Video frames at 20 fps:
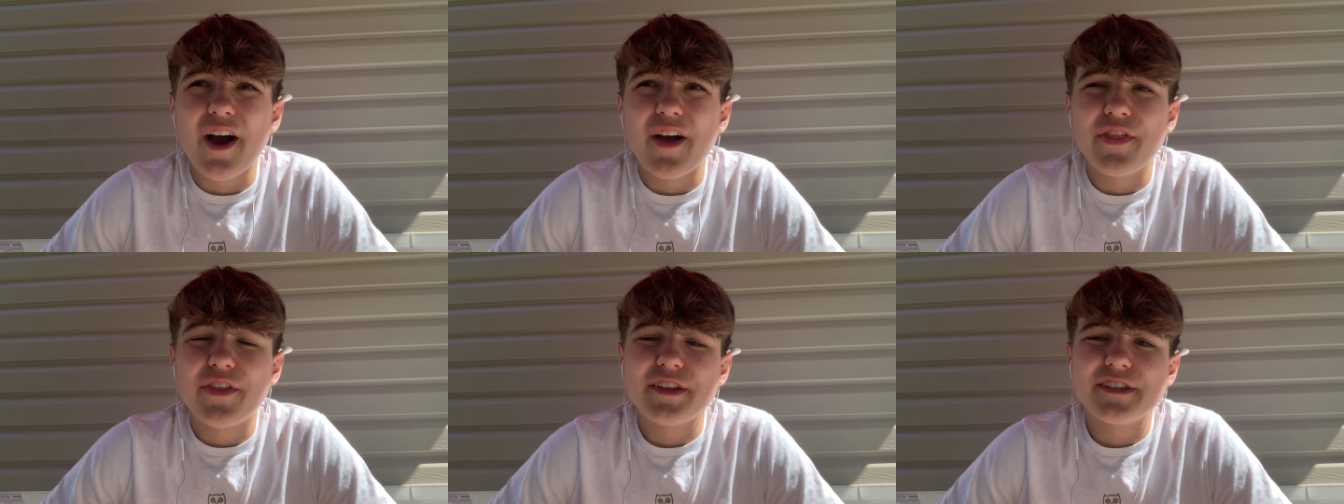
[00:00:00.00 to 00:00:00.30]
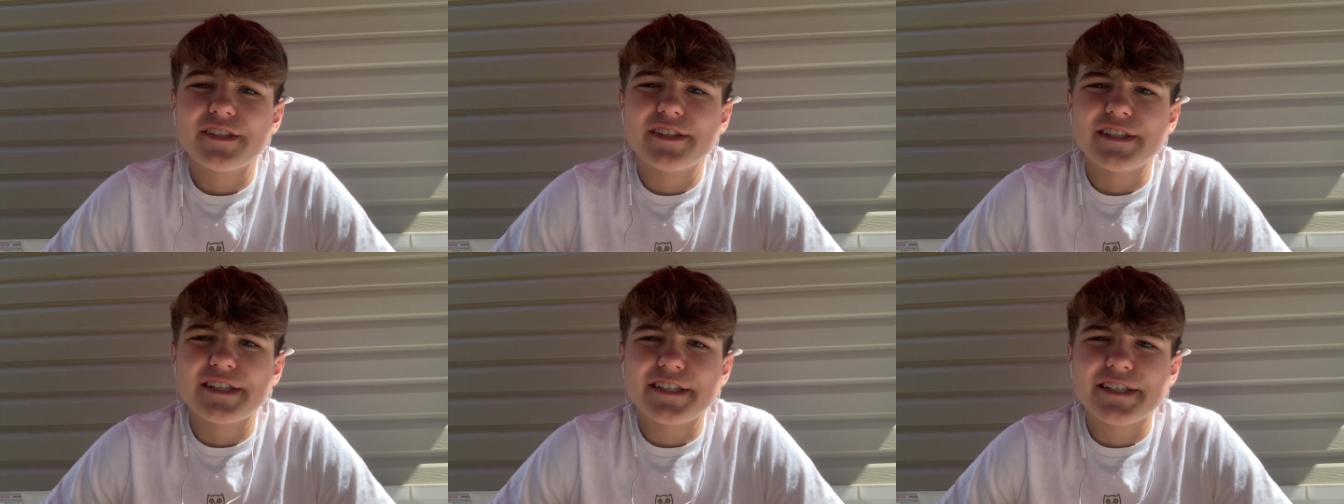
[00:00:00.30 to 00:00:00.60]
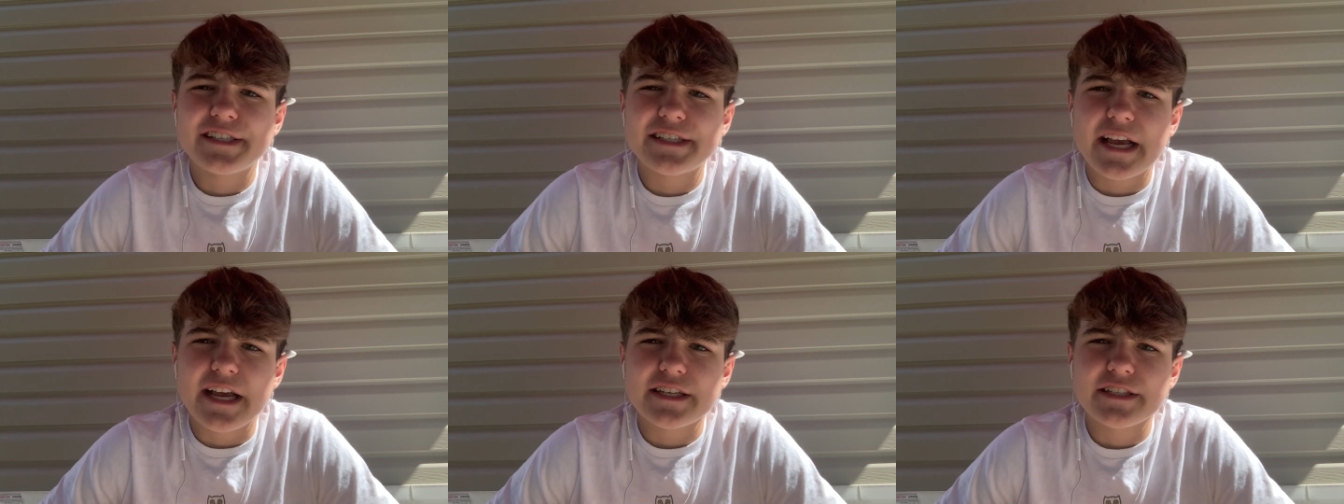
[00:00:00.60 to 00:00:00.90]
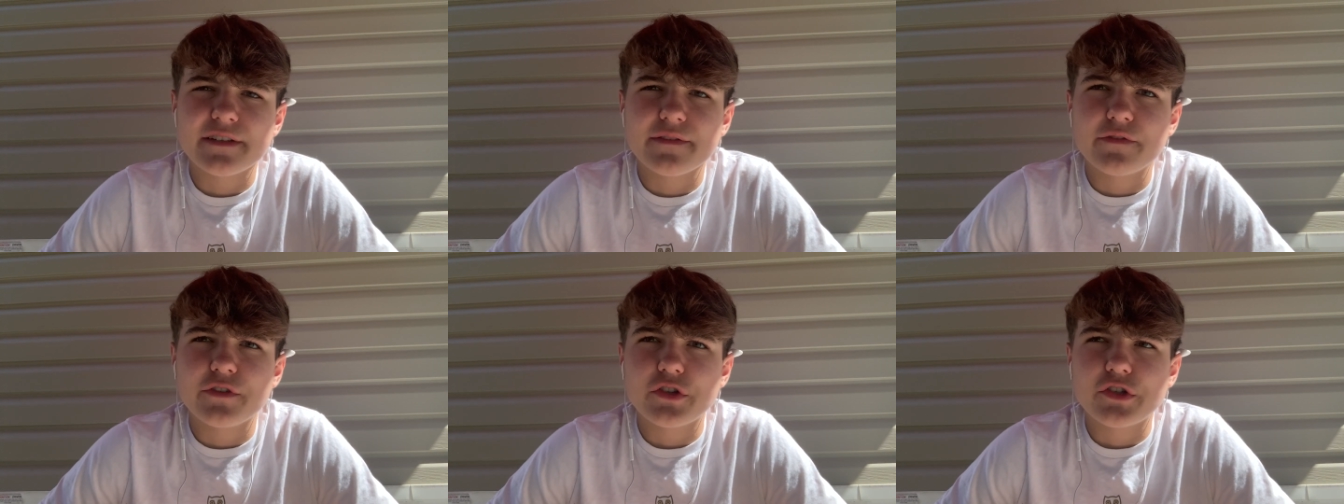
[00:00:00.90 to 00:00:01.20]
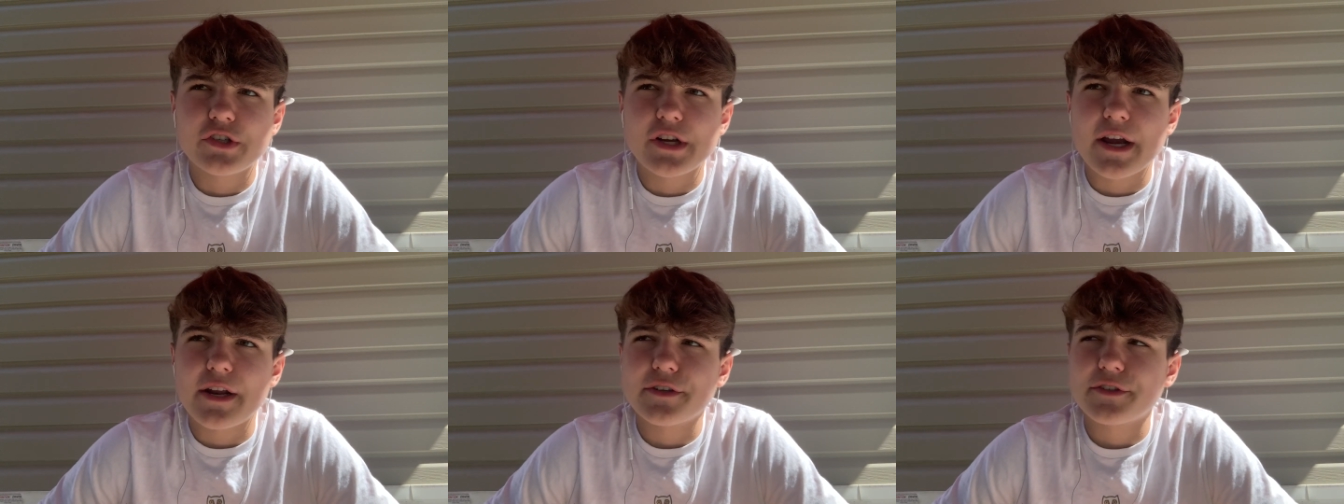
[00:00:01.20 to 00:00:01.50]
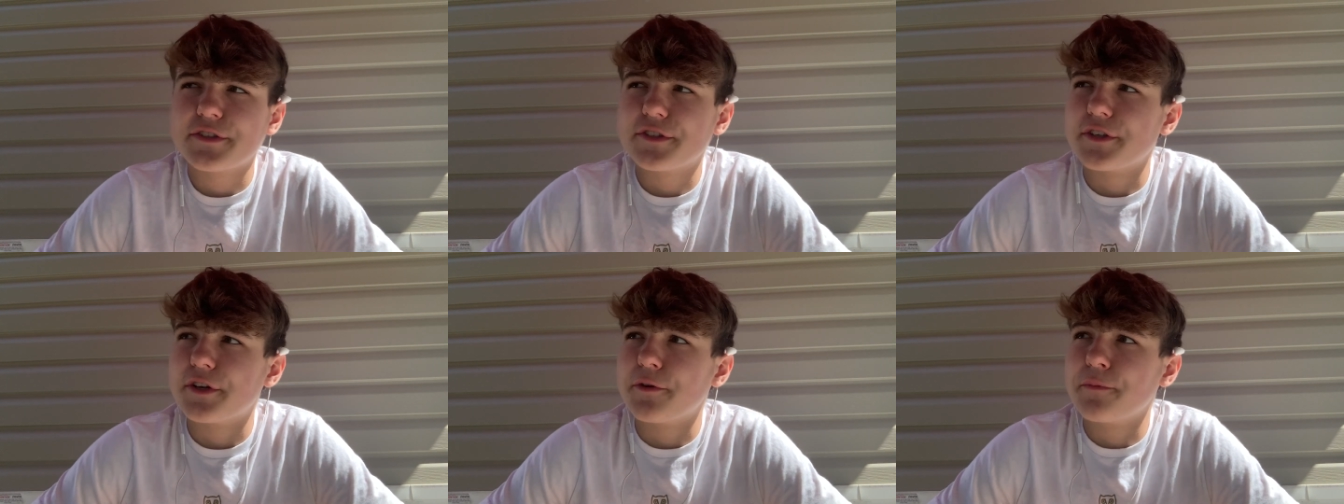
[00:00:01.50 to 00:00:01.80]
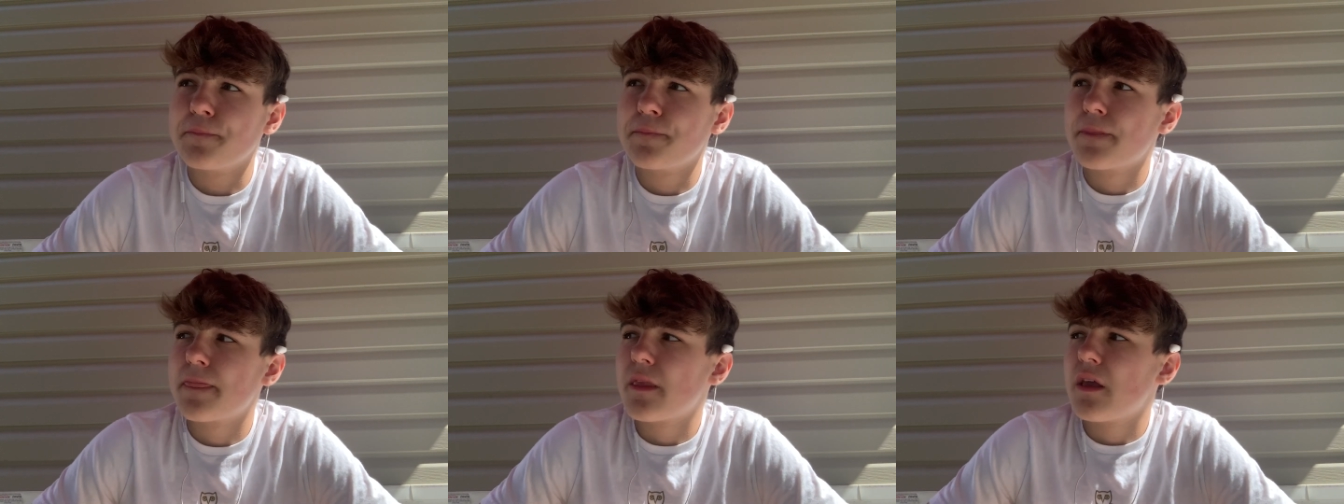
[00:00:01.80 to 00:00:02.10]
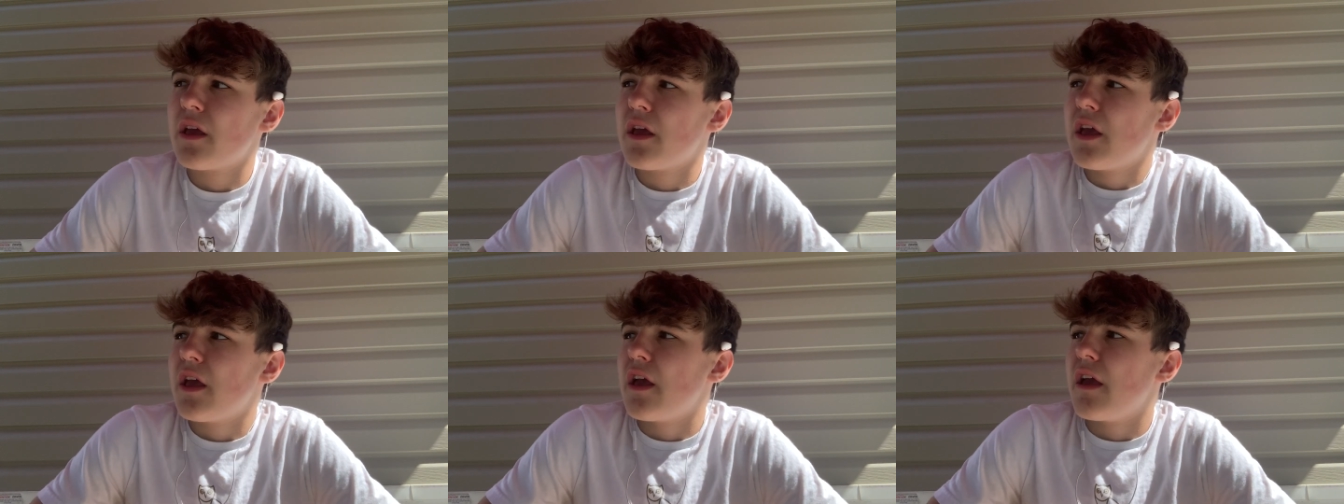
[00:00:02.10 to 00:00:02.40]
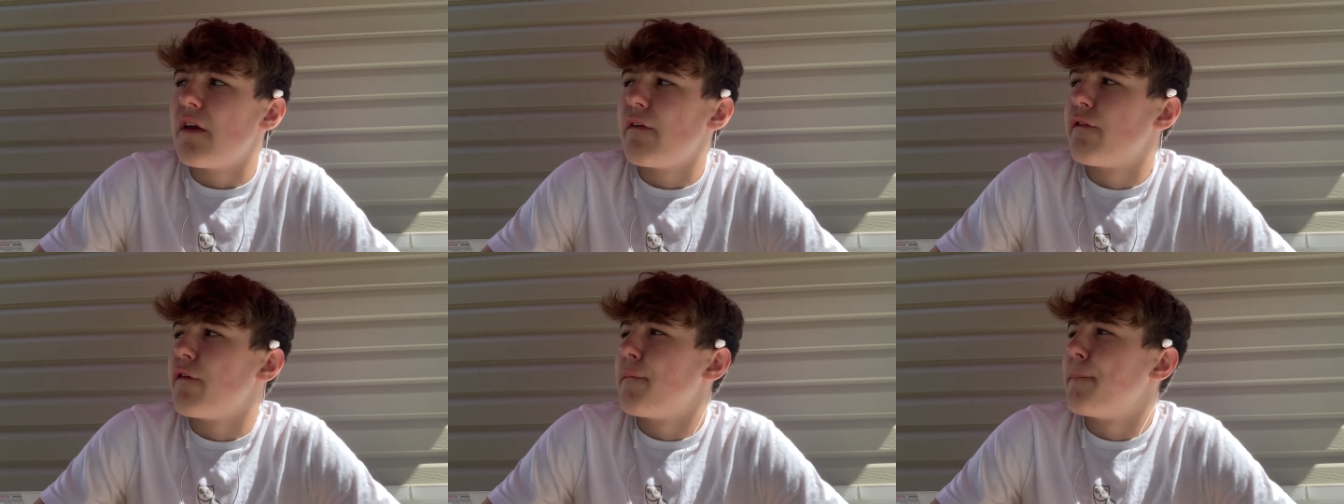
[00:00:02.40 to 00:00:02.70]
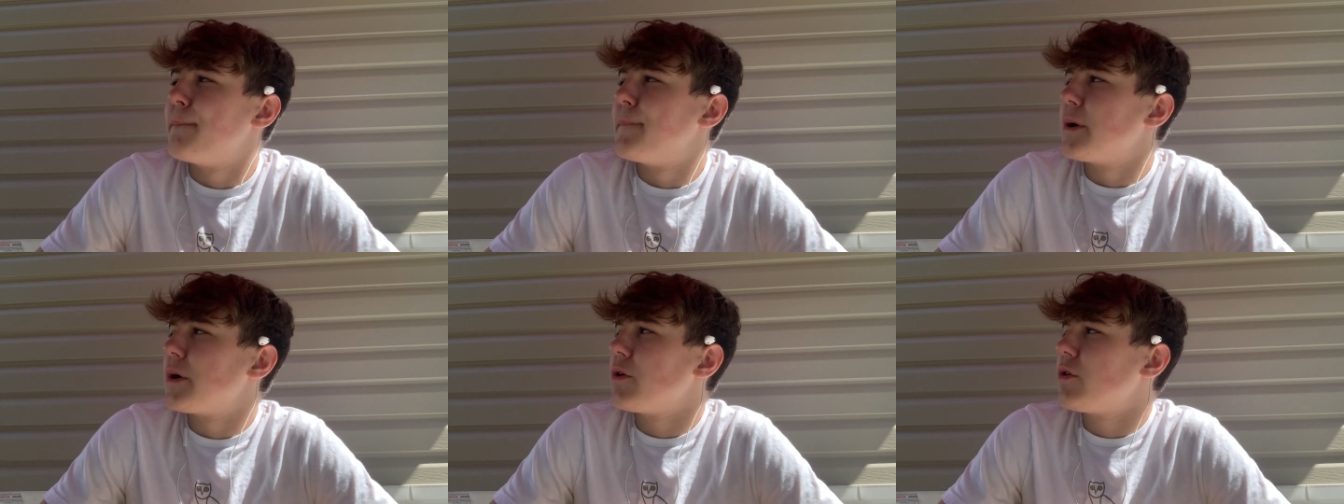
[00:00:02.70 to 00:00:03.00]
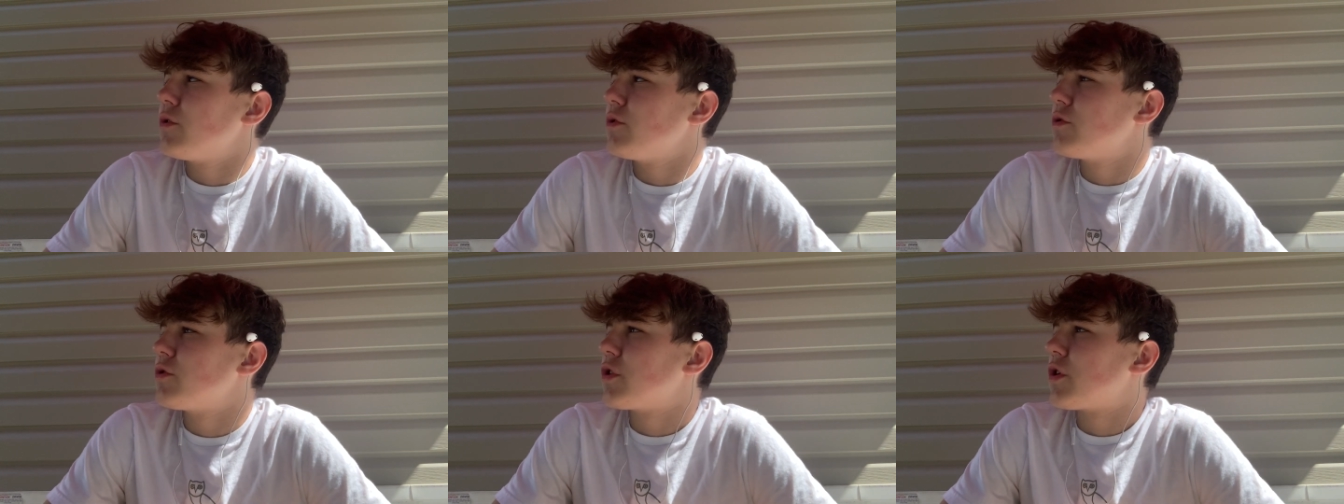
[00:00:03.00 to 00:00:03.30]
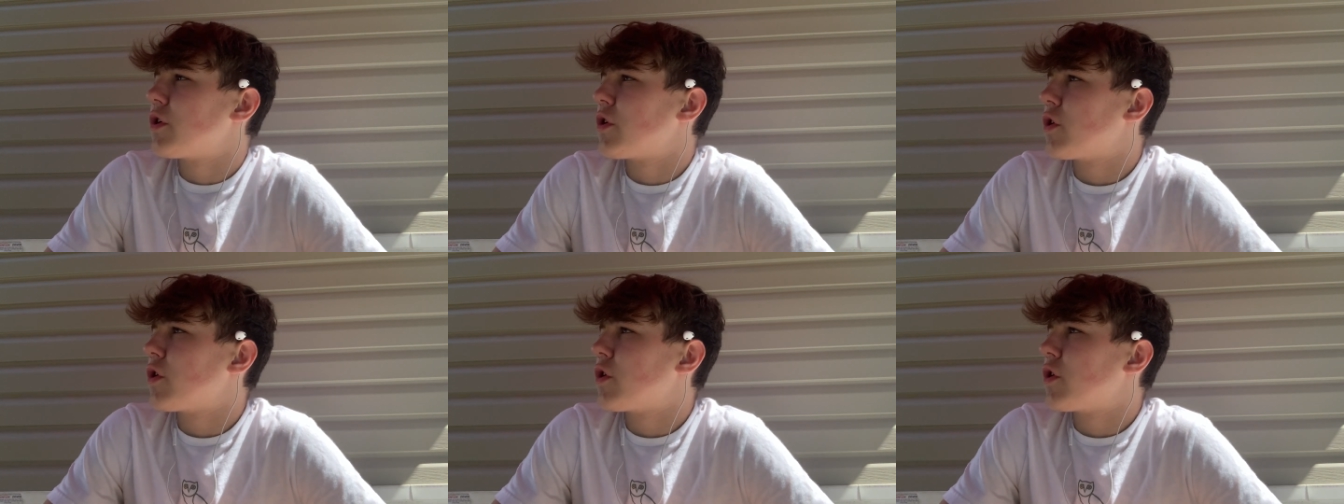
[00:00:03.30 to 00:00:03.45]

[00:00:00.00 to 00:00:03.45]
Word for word: the success of your channel. So if you build,